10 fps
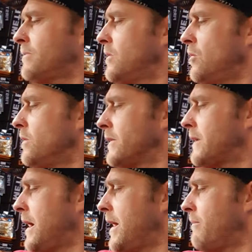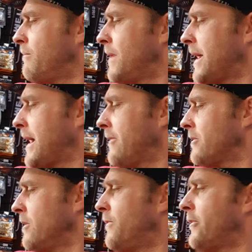all the time. I catch a
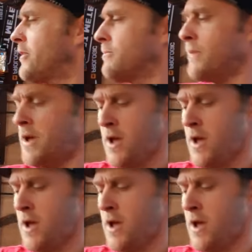lot of fish on them.